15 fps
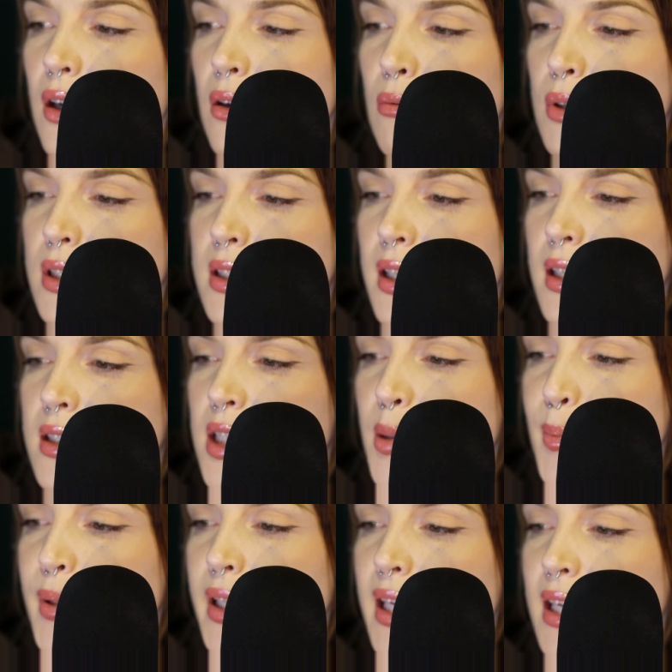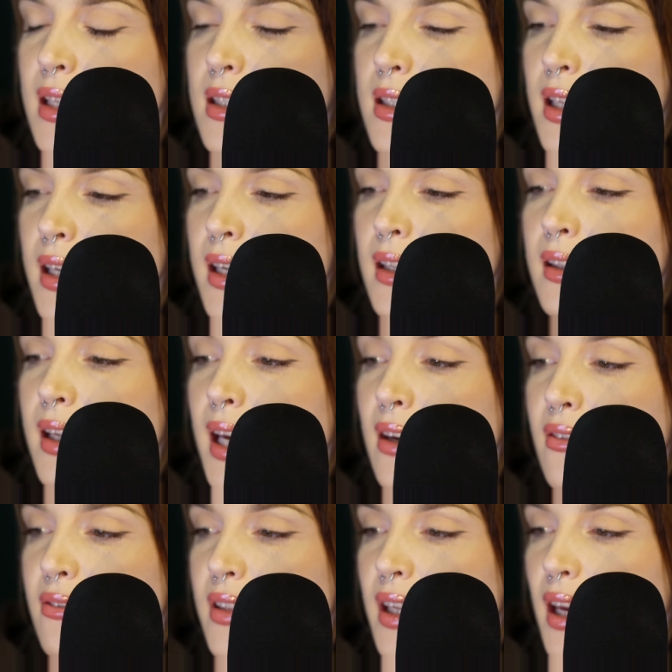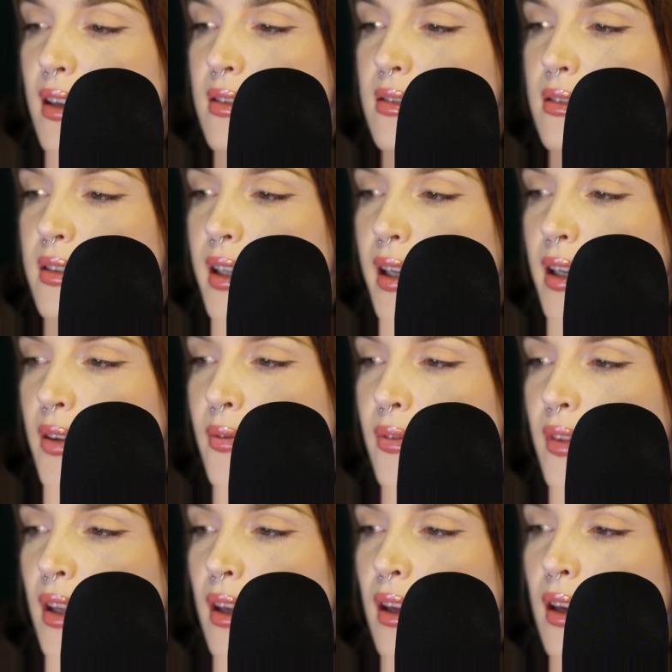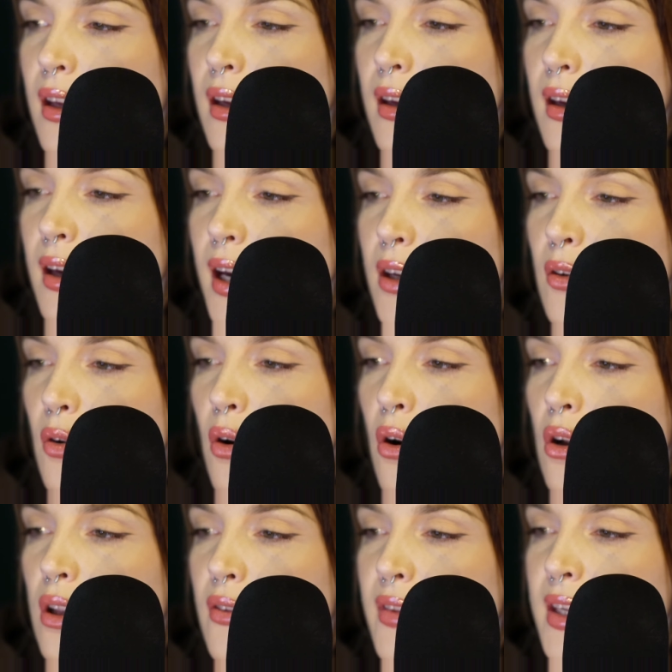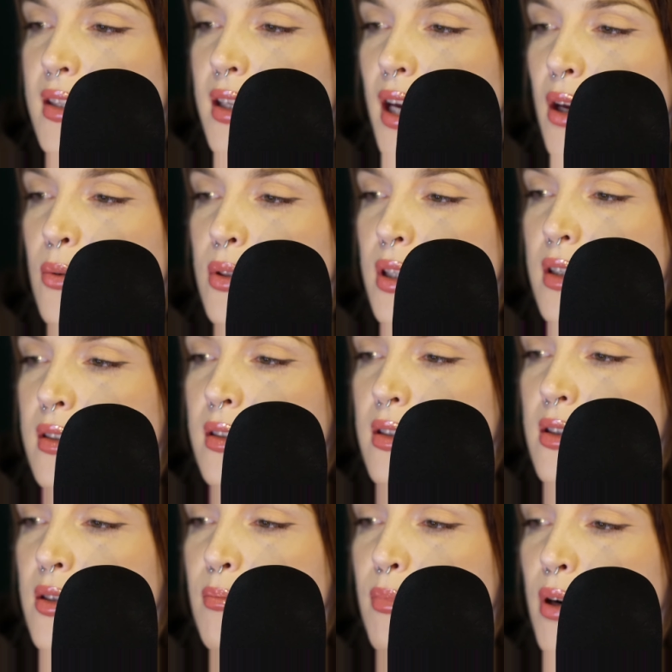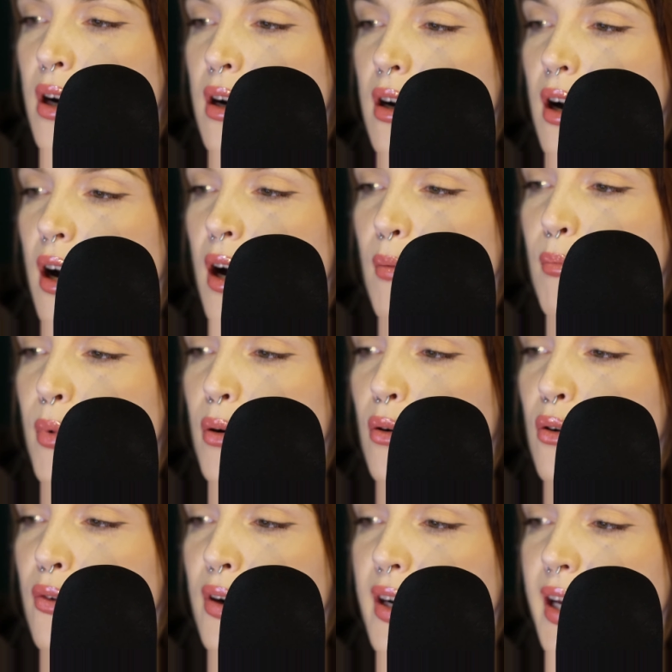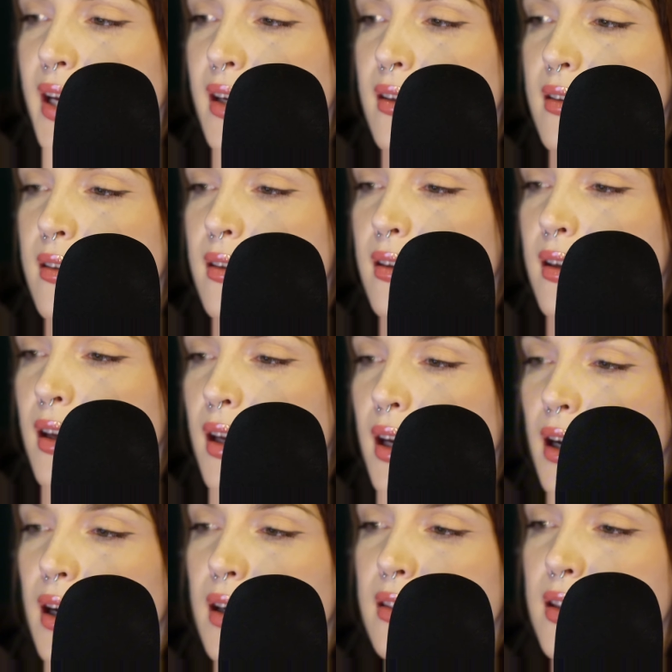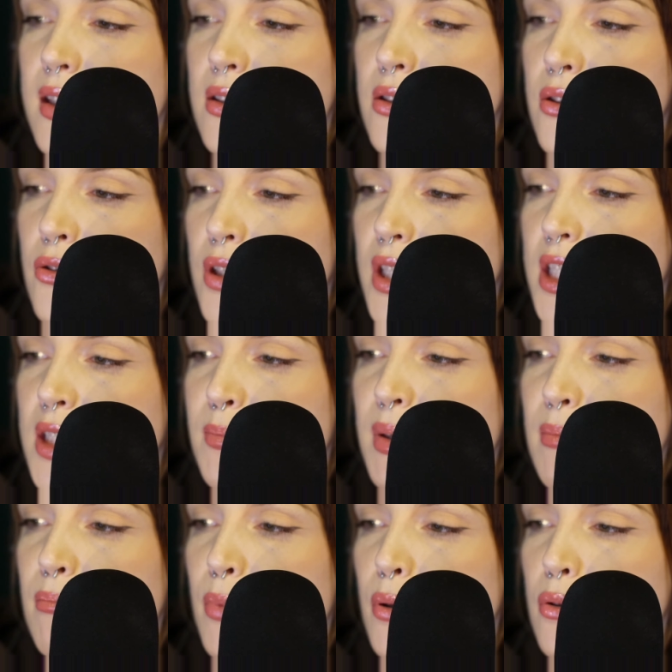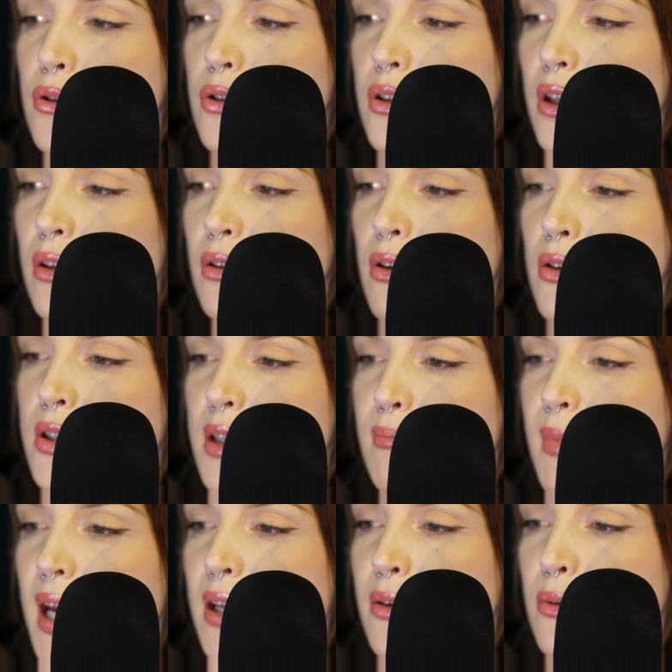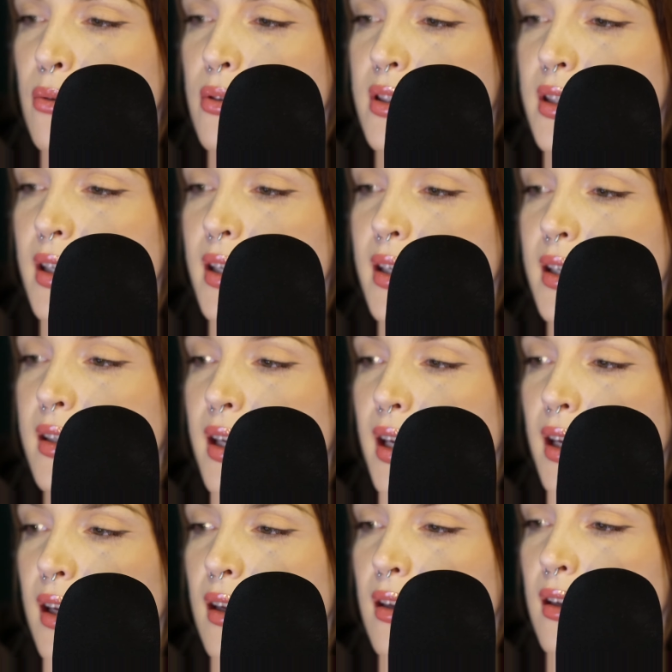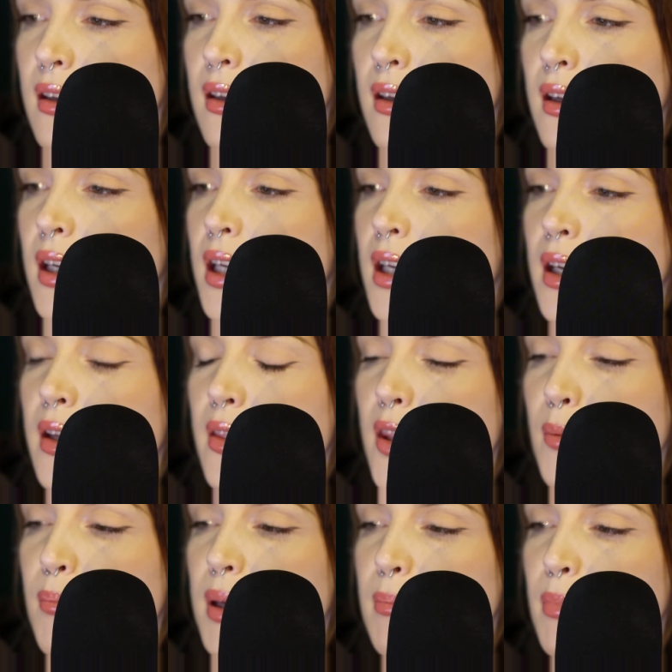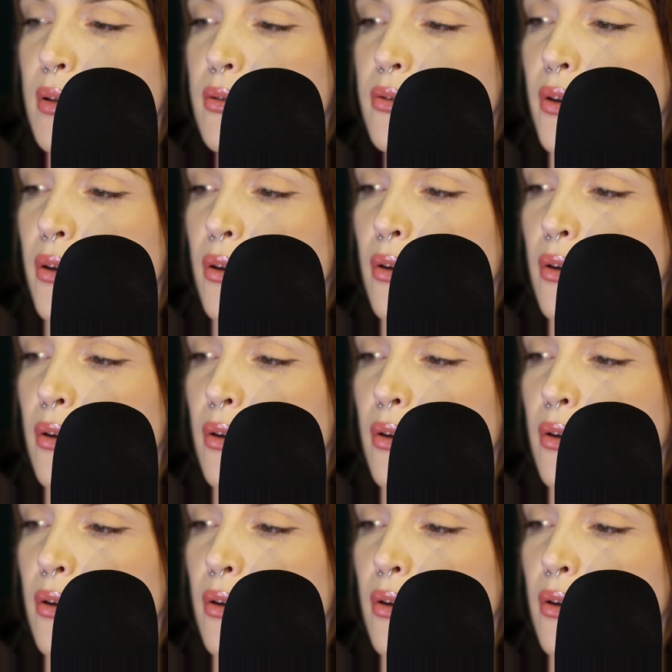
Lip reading: Was this the place that he left yesterday? Had all of these houses sprung up overnight, and these streets been pushed across the meadows in a day? The people too.